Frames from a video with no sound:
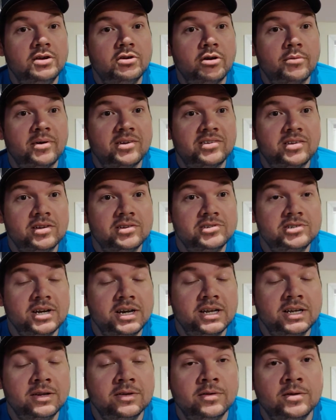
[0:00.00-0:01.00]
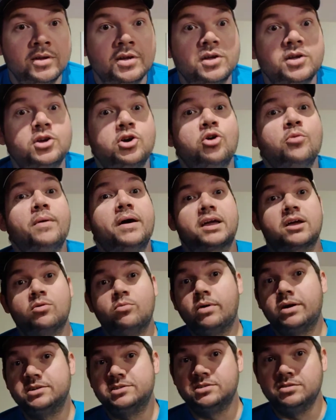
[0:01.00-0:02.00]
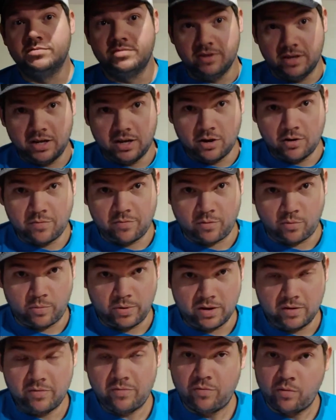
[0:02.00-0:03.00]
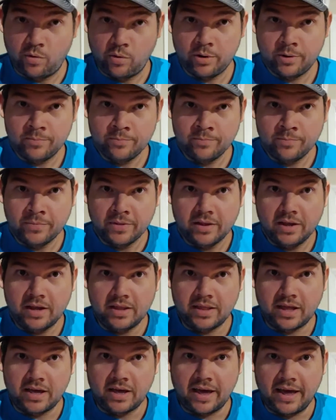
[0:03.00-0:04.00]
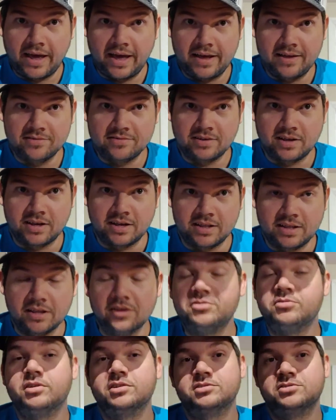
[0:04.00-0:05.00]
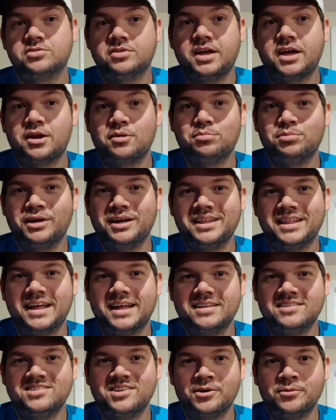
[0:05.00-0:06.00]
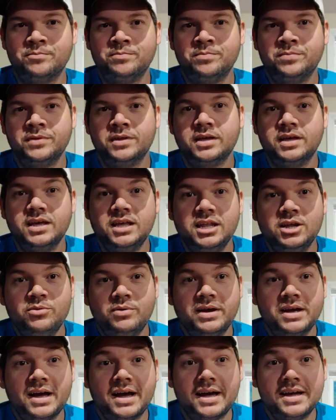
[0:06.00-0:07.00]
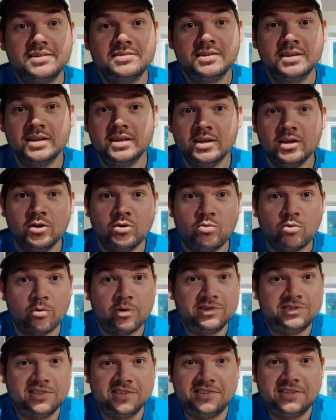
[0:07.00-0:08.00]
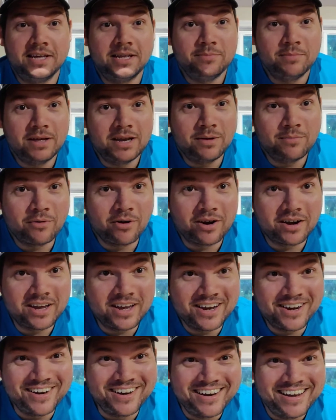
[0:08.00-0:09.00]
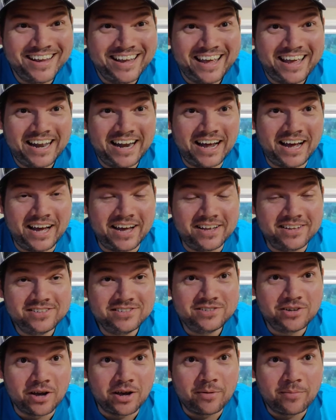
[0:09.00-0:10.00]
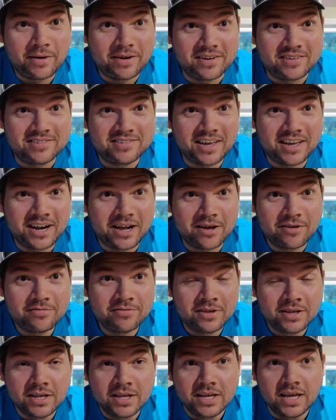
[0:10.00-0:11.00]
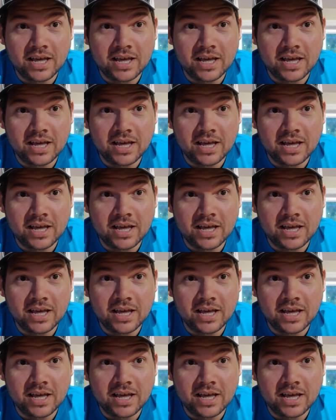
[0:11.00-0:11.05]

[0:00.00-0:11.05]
You Are My Sunshine, go back and watch the video for week 4. And that has the instructions on how to play that. So anyway, guys, we're reaching the 10-minute mark here. And so I'm about to sign off.